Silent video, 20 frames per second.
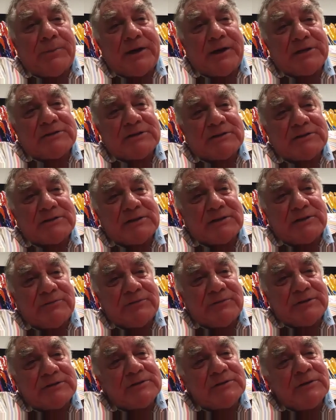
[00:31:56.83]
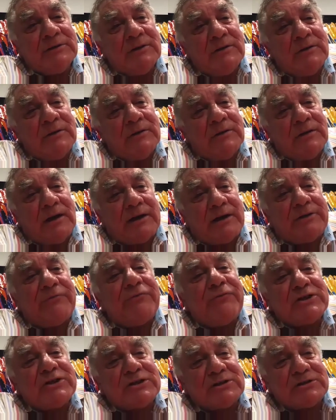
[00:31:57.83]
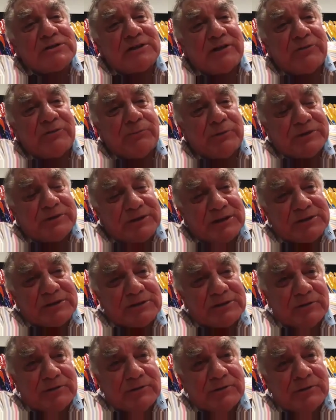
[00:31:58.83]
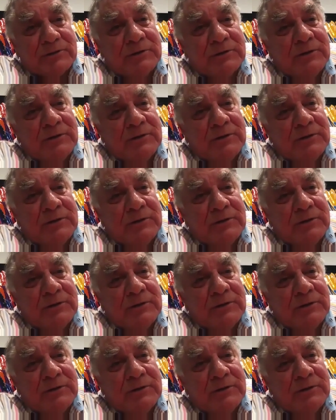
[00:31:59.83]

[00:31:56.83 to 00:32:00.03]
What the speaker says: patients there is a deficiency of progesterone,